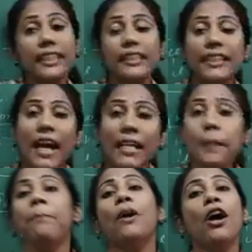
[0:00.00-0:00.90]
the
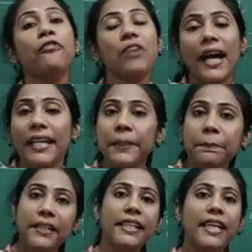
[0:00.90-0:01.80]
type of
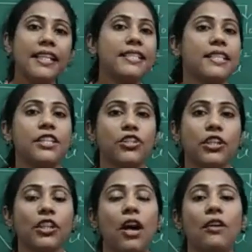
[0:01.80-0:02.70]

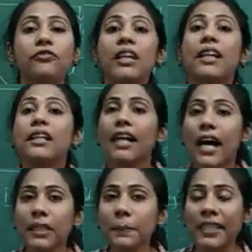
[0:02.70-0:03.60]
hybridization of
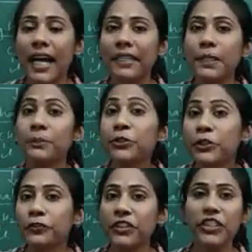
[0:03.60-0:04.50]
carbon atom
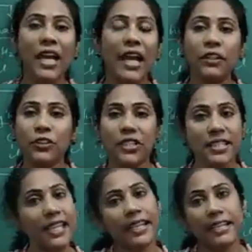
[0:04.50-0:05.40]
to which
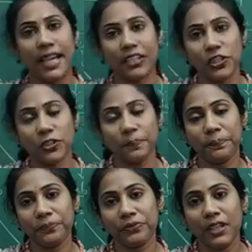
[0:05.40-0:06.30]
halogens are attached.
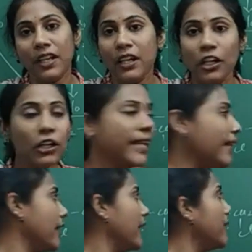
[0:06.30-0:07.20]

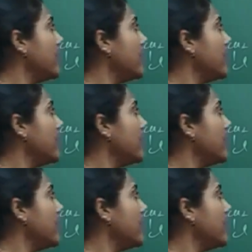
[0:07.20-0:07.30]
Okay,